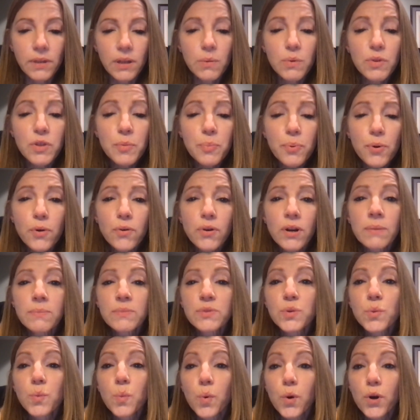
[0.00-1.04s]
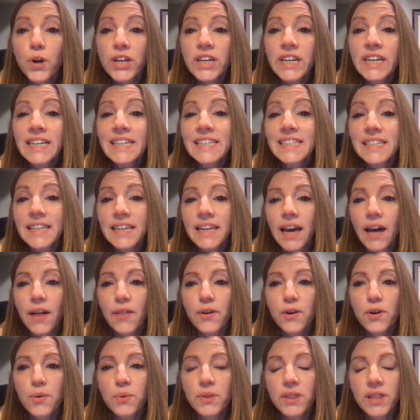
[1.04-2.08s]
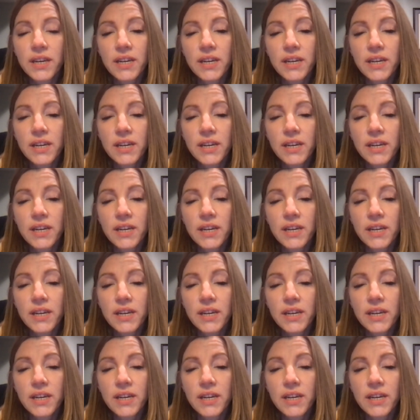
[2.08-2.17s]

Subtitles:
with the programs working together with